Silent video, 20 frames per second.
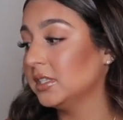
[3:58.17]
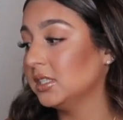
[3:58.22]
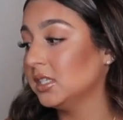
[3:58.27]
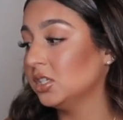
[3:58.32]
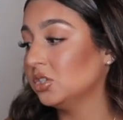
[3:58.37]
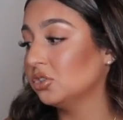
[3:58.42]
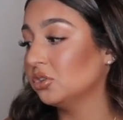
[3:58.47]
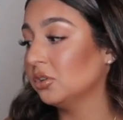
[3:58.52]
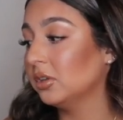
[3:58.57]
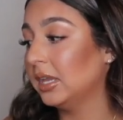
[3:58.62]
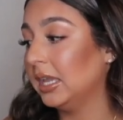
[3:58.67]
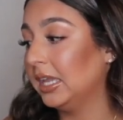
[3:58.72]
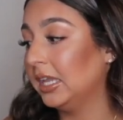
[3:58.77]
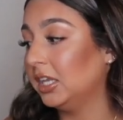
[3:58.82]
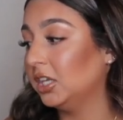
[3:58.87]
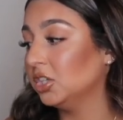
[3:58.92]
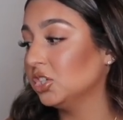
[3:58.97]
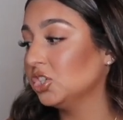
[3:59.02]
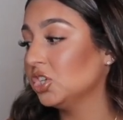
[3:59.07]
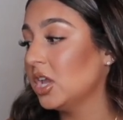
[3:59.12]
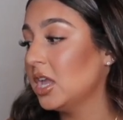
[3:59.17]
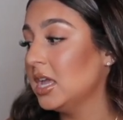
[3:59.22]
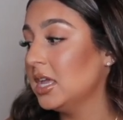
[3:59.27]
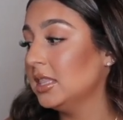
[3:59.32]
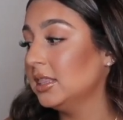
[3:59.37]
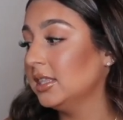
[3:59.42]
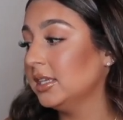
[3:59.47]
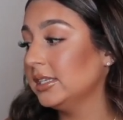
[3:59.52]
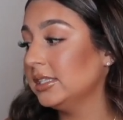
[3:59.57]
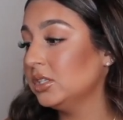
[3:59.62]
digital age.
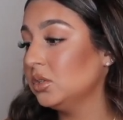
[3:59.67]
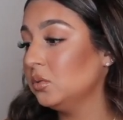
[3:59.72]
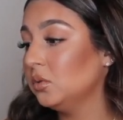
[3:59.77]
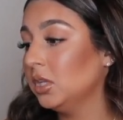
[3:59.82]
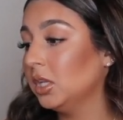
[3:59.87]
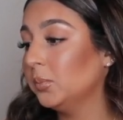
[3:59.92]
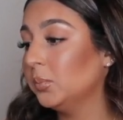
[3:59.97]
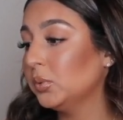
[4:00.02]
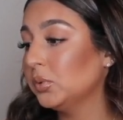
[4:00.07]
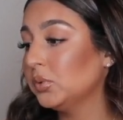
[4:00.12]
This unique